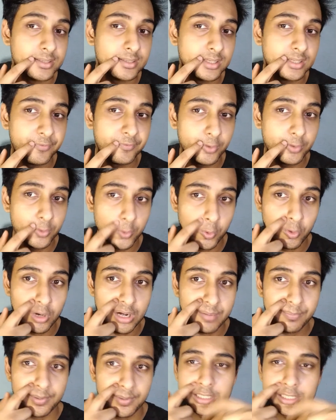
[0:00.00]
If you go
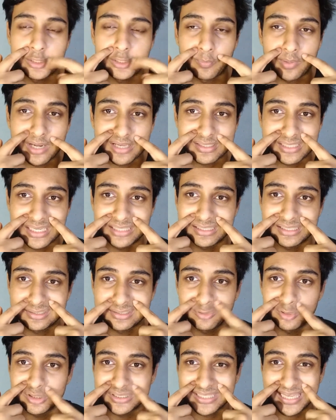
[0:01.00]
up and you press here, this
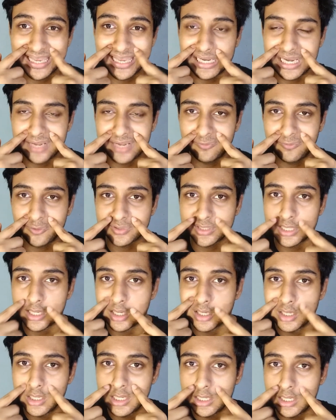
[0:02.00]
is known as canine
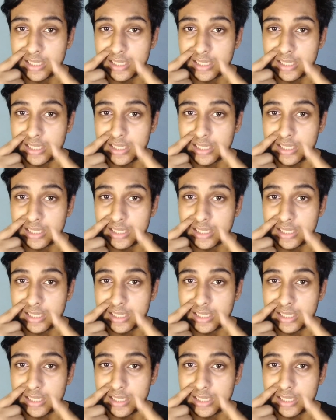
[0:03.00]
fossa.